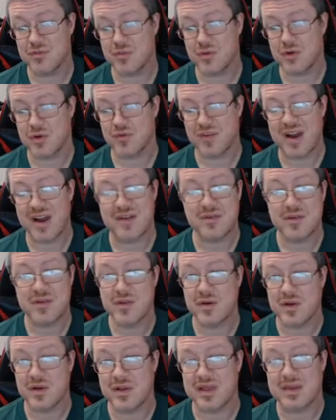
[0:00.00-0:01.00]
or 5 other
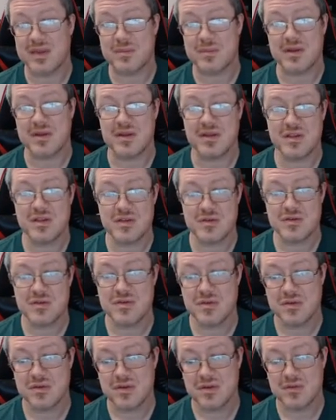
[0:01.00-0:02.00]
calamities,
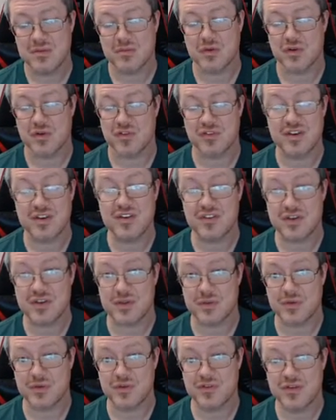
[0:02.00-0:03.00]
or 6
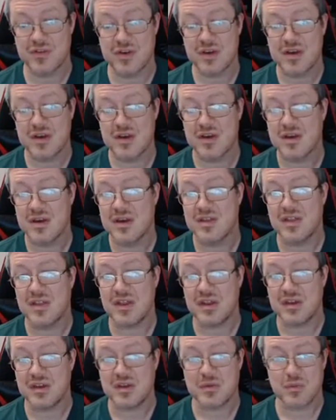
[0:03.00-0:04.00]
others, that you
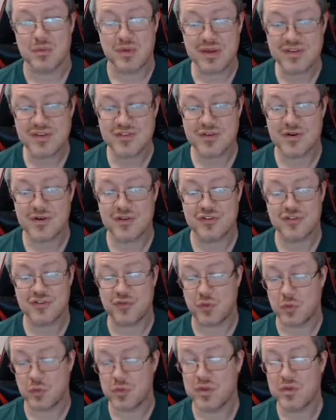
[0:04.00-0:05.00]
can research if you
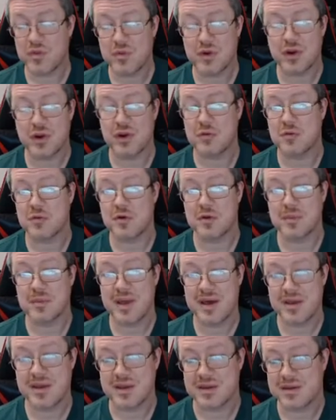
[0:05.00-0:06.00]
really want to know more
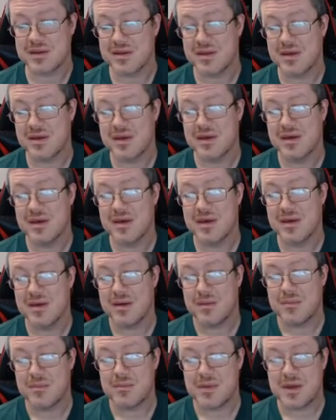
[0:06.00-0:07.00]
about it.
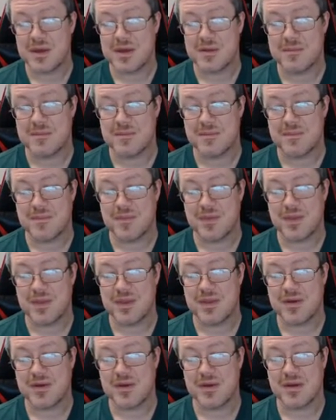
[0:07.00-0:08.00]
But
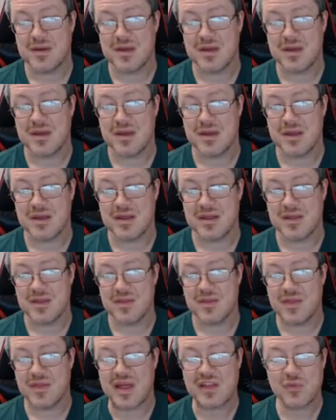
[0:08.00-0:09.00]

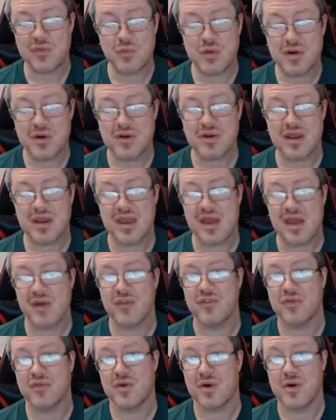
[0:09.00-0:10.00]
that's what accounts
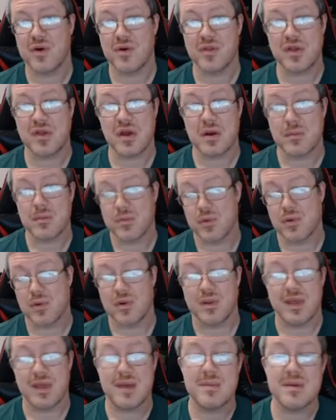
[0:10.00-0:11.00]
for all the umbral
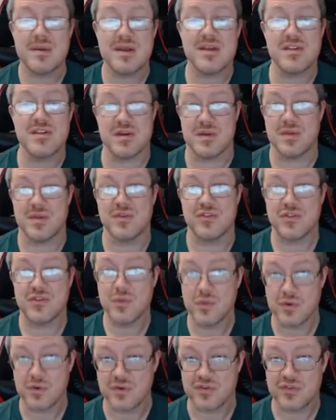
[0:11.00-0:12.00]
calamities in the
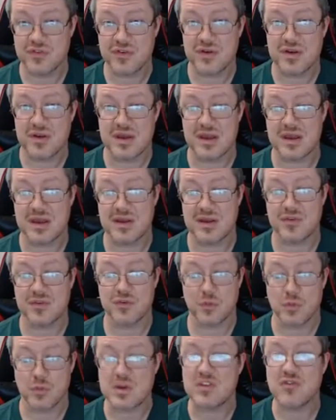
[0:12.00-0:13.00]
source, is
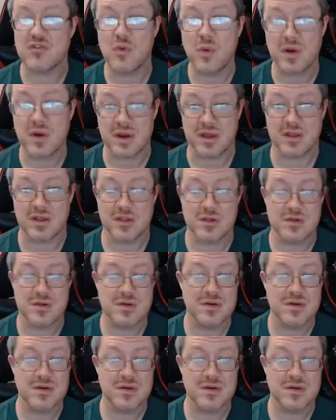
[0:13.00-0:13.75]
rejoinings.